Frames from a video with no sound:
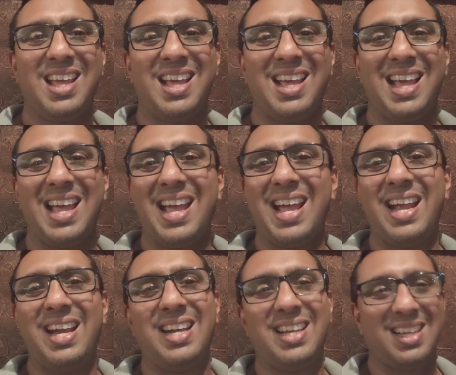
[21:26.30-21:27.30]

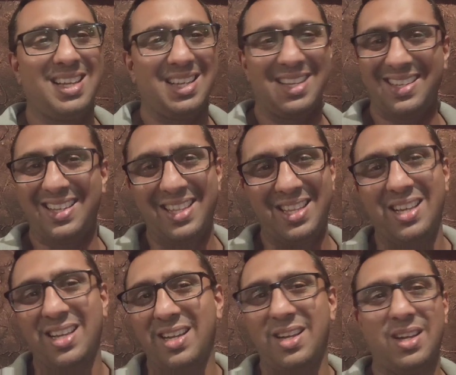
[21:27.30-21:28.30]
and
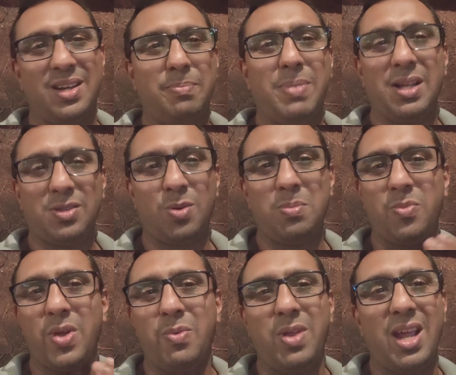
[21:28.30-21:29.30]
the bathroom where
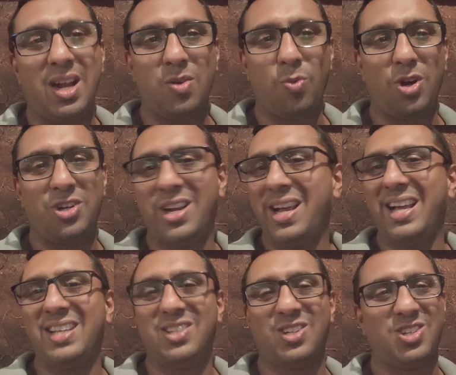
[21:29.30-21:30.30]
we had to wash our hands
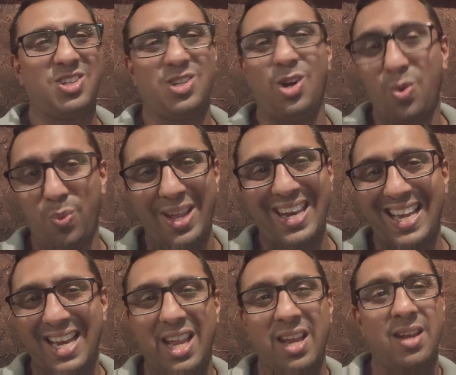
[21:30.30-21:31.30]
also is not very
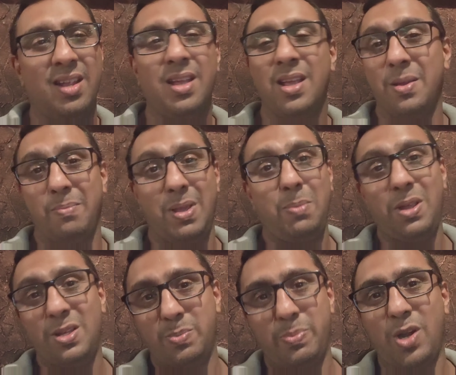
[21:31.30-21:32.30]
clean. Maybe it's
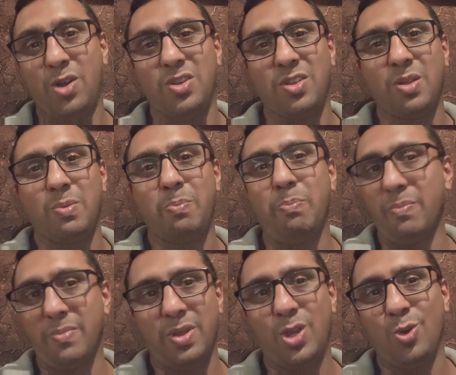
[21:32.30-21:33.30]
because of the
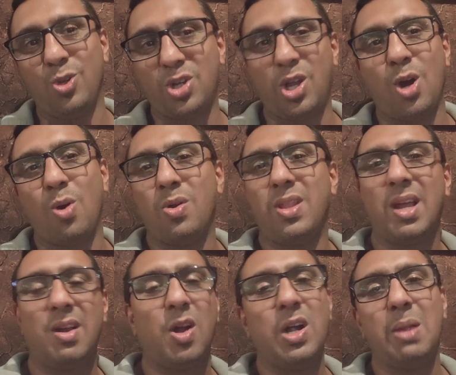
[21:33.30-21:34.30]
huge crowd they are
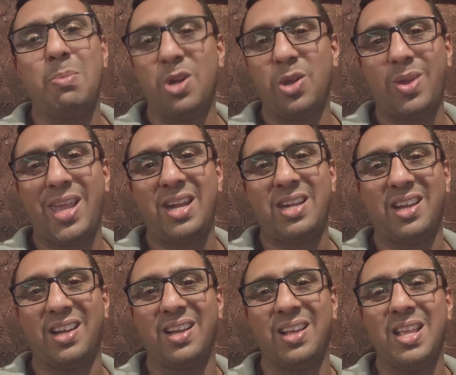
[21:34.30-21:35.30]
not able to cater.
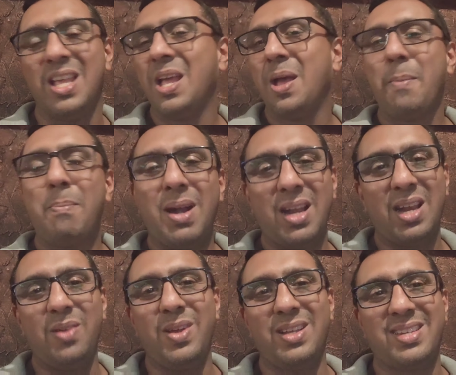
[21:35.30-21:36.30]
But
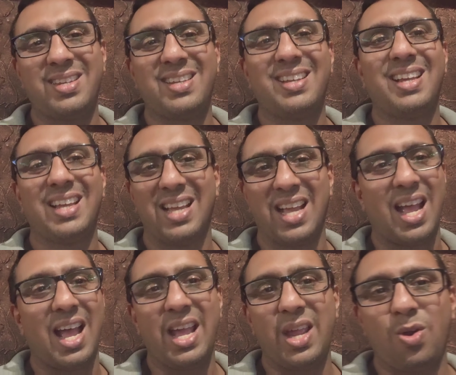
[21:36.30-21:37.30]
anyways,
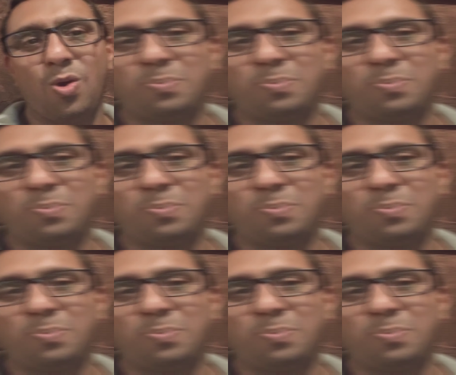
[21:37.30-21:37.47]
I hope the